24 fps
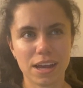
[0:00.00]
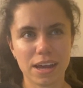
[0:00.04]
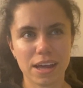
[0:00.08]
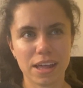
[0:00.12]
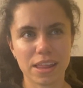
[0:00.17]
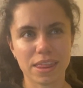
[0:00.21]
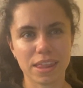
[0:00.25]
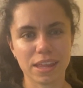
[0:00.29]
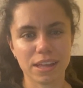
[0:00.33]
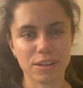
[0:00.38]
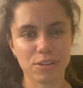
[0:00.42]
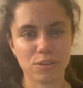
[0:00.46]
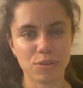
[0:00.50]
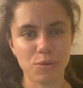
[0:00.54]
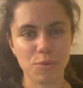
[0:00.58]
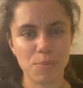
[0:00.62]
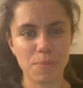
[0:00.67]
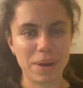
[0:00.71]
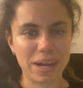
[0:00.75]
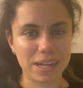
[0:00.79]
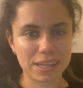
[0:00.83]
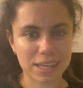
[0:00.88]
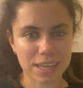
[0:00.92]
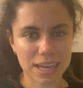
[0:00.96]
I think, too
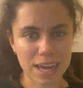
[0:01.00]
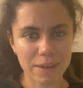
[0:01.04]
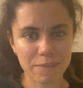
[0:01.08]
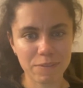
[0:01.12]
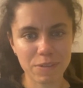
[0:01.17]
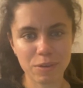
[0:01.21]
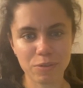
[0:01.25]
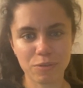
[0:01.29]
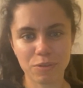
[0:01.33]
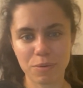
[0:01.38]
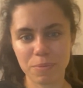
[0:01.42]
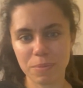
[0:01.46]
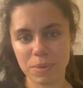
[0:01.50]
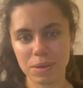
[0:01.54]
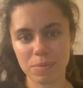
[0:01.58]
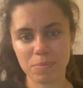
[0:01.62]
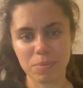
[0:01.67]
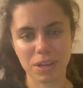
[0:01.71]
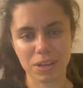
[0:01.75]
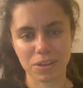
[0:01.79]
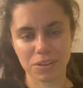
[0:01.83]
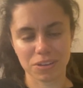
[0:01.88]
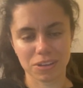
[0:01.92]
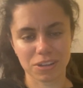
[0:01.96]
much heavy for me
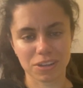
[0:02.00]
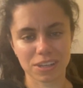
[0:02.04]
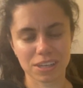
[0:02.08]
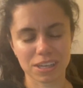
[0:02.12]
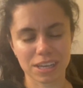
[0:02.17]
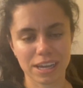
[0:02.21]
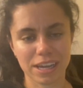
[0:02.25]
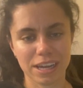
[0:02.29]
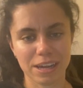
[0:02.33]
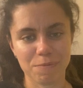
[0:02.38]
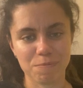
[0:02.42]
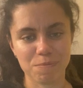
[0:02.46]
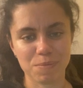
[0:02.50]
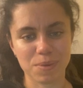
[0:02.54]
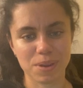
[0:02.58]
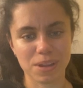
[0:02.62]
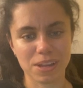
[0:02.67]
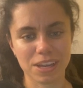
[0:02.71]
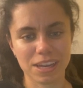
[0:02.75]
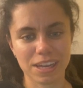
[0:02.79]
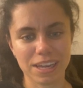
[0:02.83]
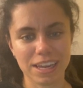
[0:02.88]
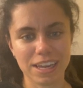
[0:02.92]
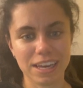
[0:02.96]
because
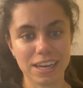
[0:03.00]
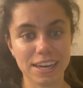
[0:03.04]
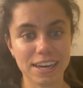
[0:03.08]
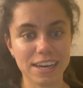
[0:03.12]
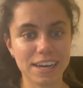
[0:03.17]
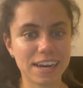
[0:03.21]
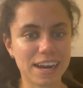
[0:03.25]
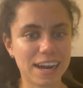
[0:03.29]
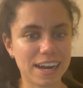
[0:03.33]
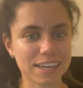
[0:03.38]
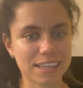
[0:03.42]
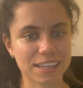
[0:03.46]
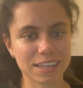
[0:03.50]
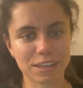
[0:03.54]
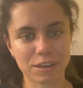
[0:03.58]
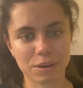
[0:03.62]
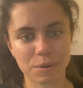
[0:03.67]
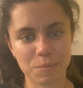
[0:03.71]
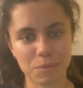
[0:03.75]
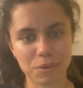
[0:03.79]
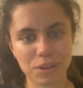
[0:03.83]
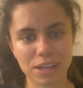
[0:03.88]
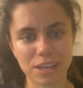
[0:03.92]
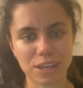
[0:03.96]
it has this
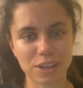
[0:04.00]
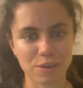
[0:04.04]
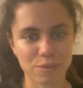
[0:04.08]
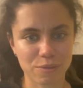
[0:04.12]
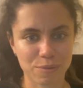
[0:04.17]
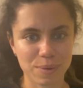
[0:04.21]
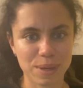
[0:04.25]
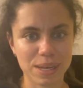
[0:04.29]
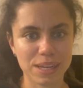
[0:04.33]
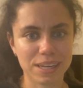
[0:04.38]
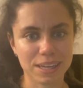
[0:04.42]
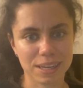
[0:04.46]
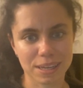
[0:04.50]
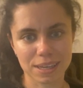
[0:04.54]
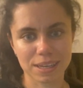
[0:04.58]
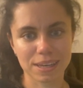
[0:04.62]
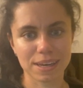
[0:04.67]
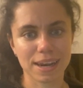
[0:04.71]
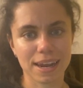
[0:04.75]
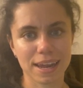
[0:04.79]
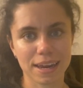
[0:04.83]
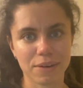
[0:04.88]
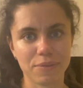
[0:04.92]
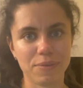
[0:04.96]
reputation of being this
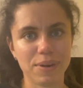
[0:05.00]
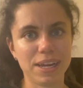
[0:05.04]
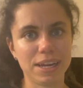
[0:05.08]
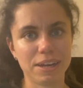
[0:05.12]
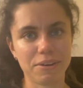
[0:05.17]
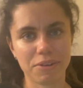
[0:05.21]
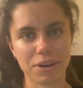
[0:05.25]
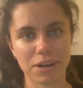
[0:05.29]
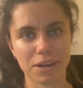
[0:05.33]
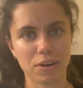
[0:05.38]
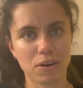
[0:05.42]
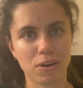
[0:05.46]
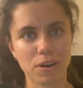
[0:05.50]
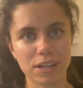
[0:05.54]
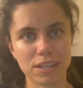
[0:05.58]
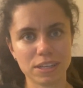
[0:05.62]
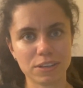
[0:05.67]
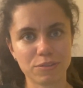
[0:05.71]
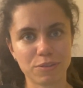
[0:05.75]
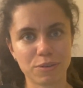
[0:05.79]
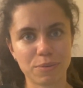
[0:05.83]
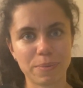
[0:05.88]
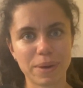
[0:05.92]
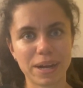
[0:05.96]
like really great college
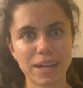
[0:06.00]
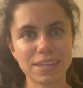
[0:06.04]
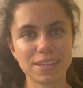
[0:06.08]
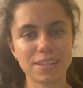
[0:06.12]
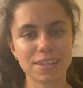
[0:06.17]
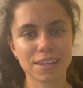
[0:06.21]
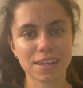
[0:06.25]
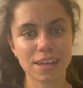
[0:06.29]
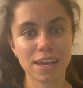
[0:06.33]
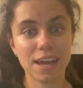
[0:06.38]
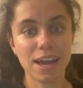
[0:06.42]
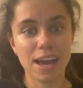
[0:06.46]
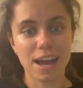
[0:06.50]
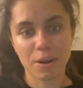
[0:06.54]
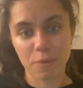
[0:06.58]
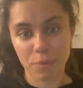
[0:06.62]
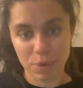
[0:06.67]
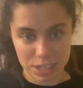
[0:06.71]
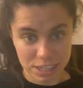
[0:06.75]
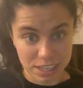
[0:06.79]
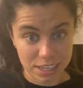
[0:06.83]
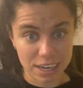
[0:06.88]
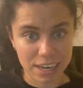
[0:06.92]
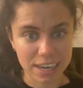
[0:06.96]
for math,
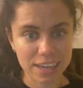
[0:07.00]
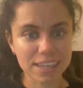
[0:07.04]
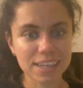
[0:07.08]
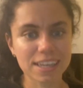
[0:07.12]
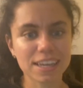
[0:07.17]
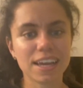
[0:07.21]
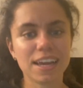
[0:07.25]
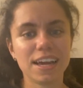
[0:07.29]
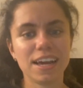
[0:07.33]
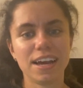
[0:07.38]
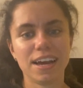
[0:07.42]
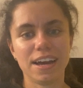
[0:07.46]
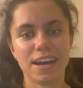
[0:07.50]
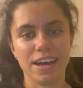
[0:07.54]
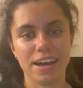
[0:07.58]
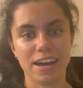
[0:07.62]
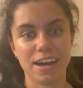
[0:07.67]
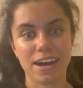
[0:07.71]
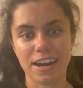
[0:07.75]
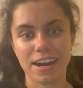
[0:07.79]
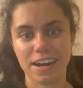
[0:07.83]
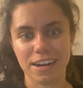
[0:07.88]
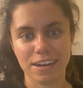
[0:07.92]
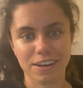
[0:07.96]
which it is.
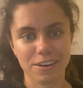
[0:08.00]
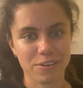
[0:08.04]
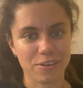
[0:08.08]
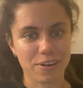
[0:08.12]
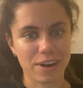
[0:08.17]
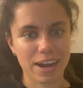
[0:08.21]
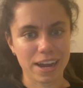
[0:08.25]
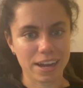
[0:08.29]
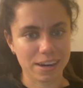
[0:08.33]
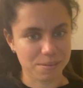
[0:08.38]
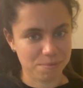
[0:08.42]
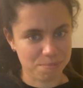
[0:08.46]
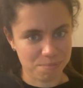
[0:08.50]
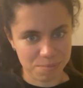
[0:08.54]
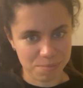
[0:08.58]
And I had